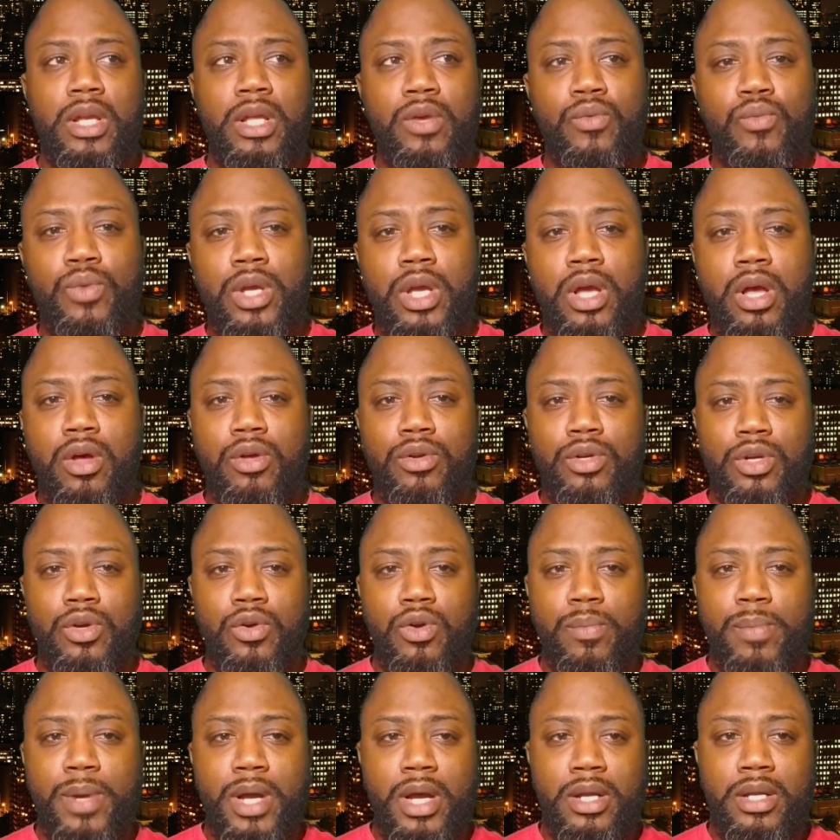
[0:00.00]
And then we all
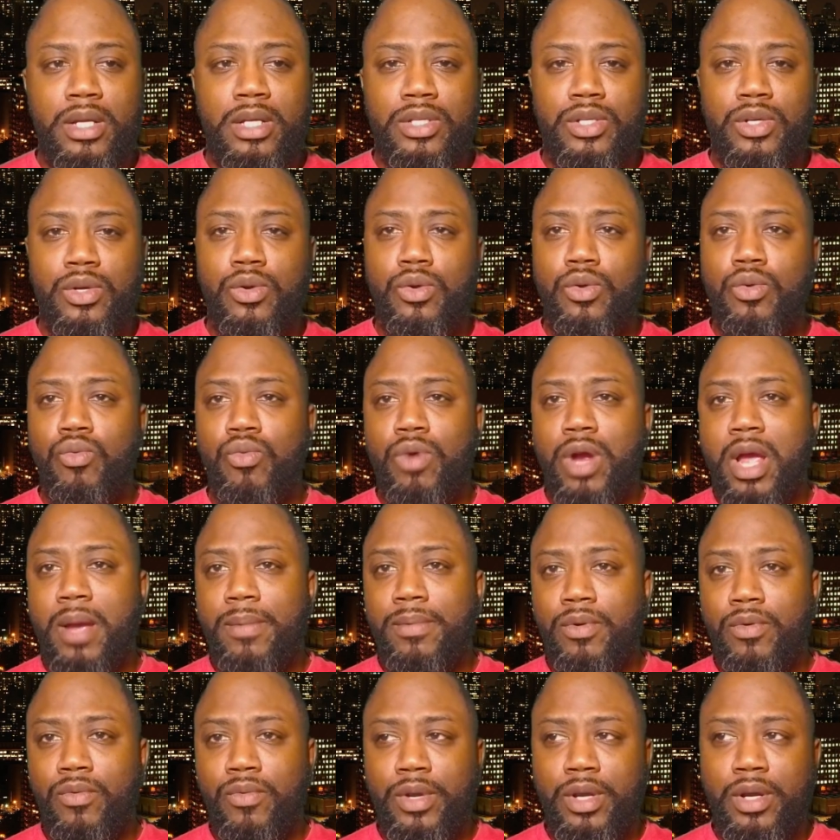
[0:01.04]
know about his whole
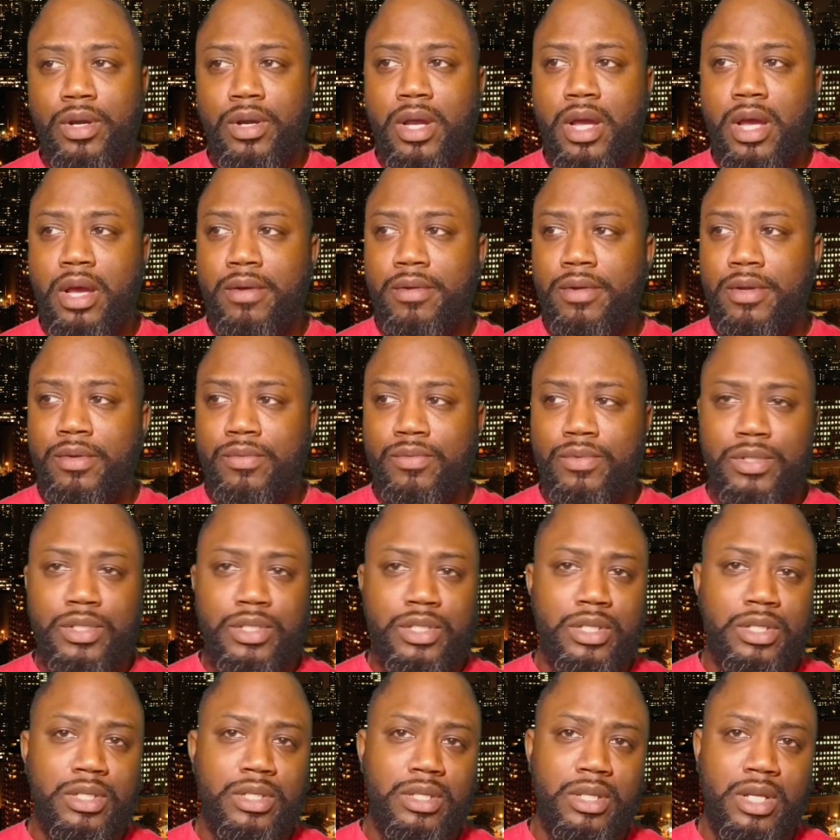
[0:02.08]
rap career, how he
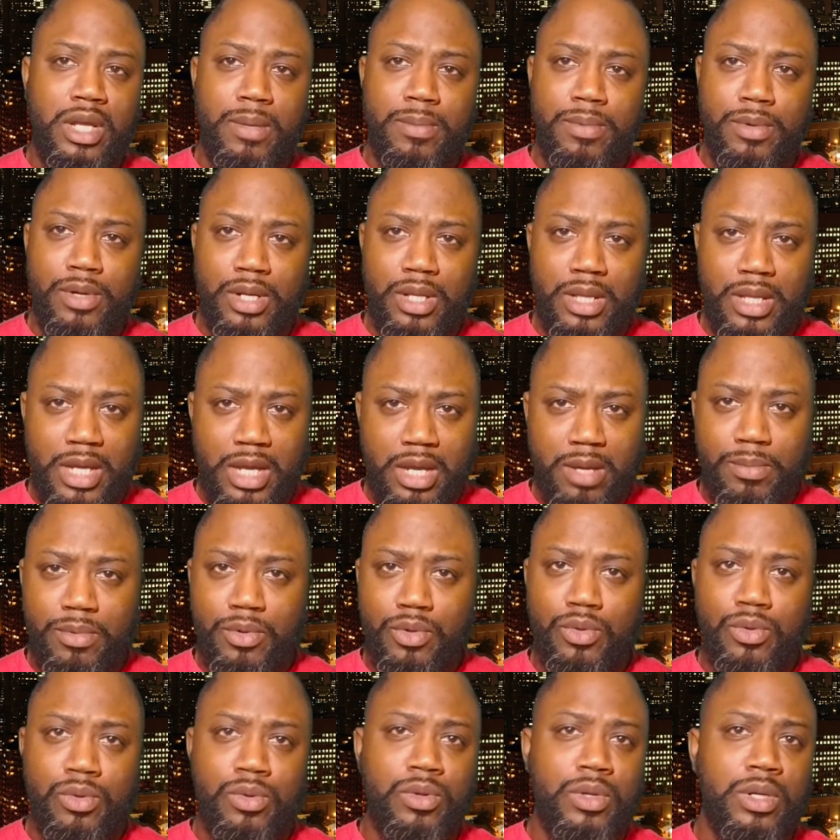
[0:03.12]
was just label to
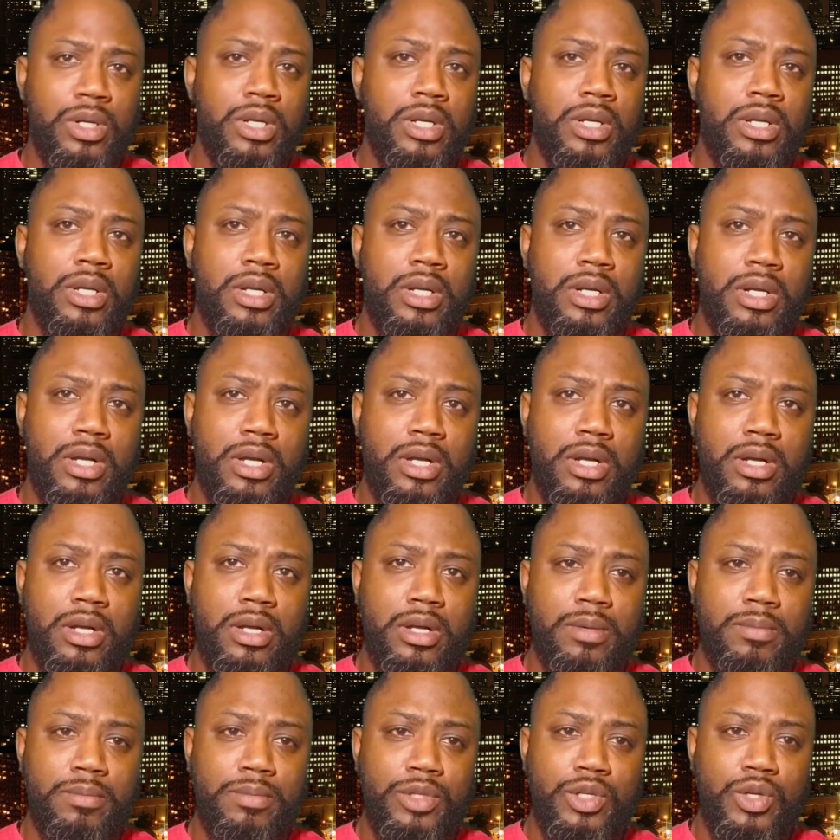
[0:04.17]
label
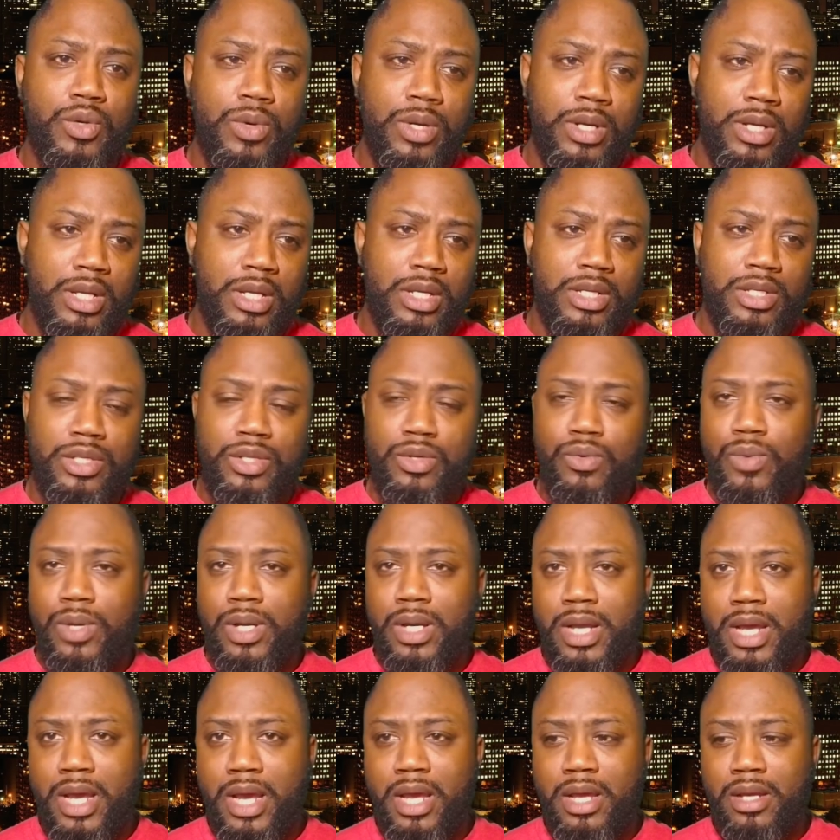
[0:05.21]
um, doing this,
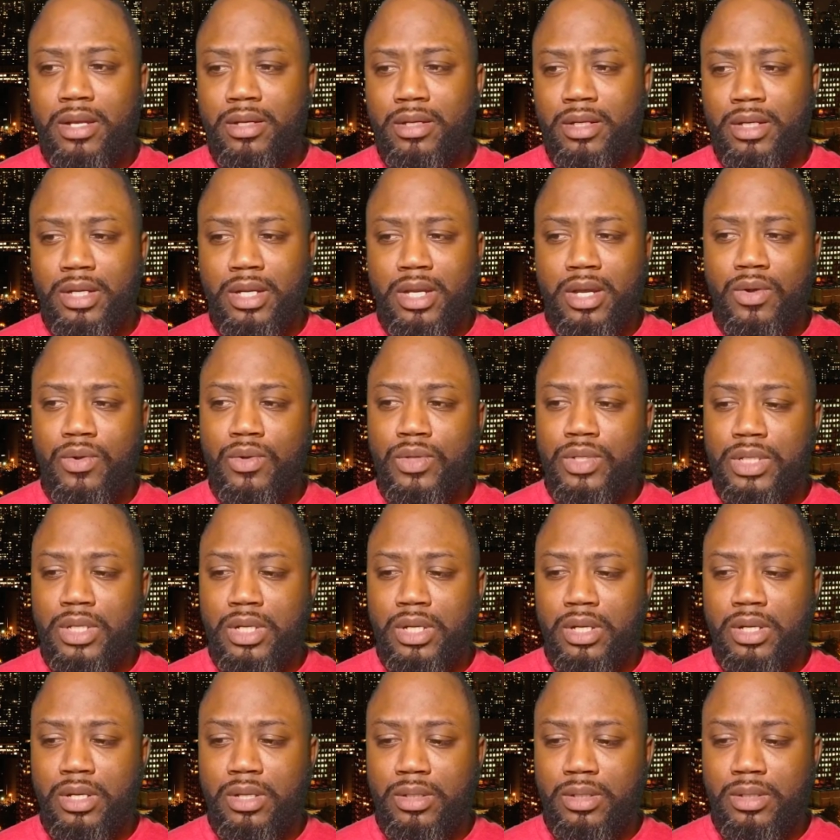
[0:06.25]
doing that, and then there
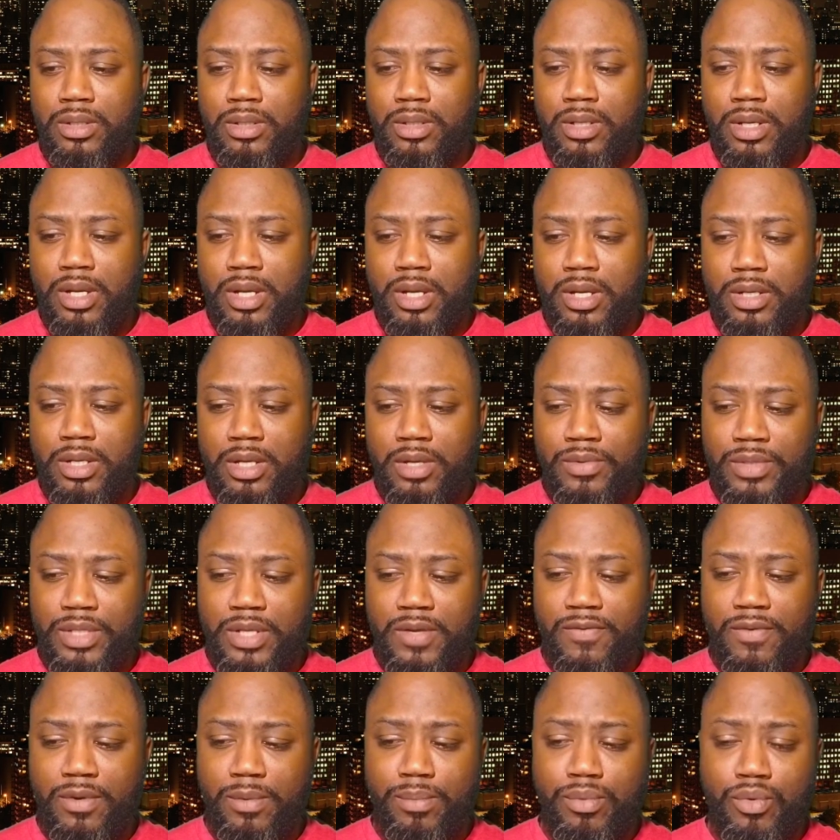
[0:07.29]
was a uh, uh, there
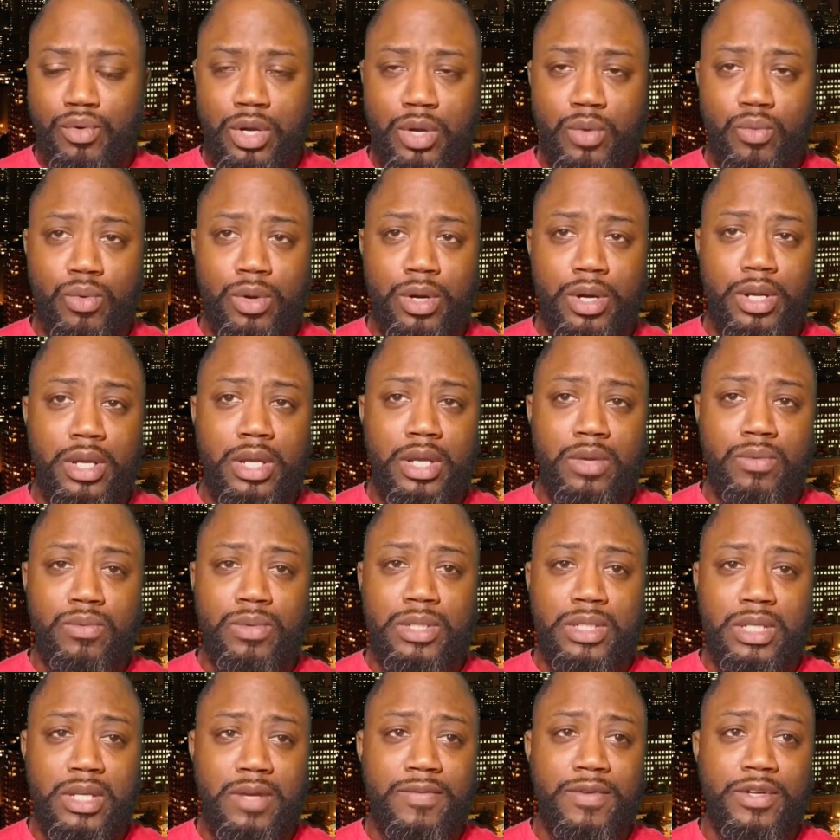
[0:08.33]
was even a point where
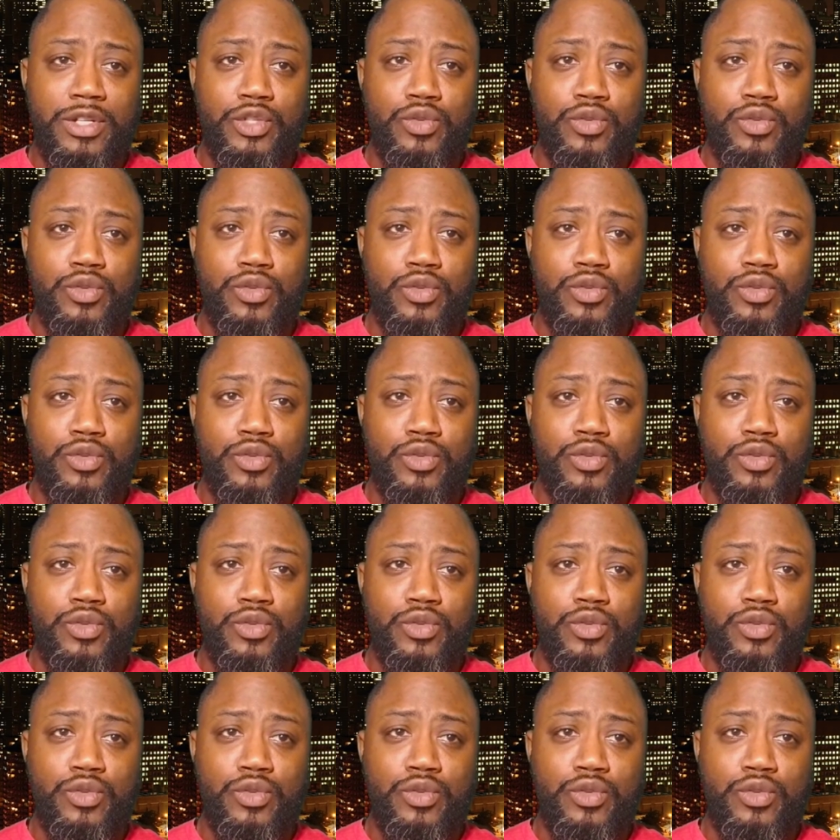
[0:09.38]
he was